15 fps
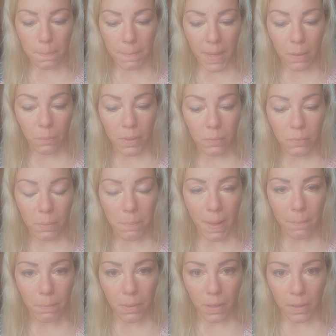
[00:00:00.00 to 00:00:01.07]
May we
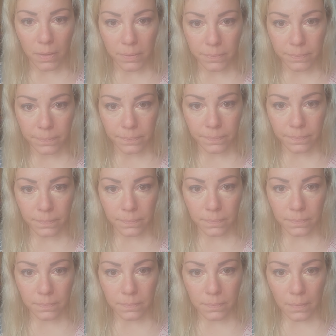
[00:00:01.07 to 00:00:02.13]
remember
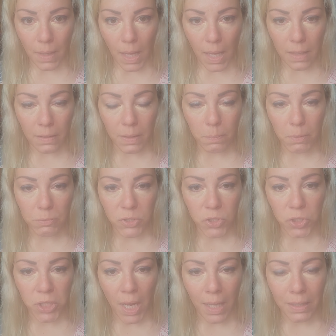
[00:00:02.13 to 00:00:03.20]
in the most
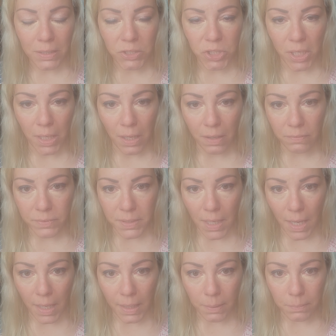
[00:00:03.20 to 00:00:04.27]
challenging of
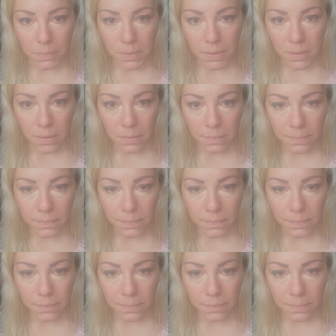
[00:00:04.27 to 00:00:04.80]
times